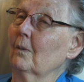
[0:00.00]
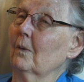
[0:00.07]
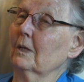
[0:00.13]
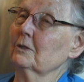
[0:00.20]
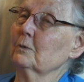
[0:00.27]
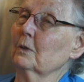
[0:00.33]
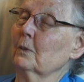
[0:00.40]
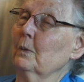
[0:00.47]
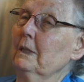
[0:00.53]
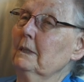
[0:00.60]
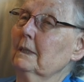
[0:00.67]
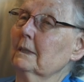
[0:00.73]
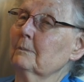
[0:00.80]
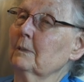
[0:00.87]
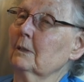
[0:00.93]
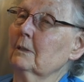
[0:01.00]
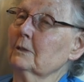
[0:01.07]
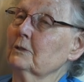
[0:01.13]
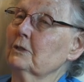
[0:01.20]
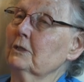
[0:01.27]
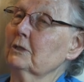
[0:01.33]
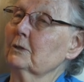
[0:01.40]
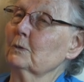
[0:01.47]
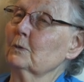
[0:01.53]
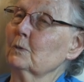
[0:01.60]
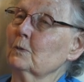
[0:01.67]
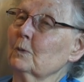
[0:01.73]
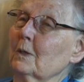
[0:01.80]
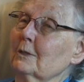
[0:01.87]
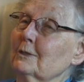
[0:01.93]
Watch what we did because Jesus
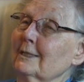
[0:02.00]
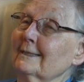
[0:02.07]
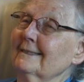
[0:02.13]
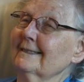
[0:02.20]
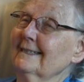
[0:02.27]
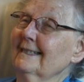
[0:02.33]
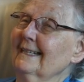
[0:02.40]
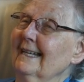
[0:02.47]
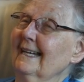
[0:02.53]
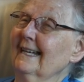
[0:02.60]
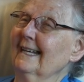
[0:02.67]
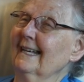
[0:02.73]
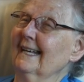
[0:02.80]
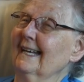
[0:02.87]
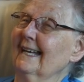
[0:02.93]
was watching.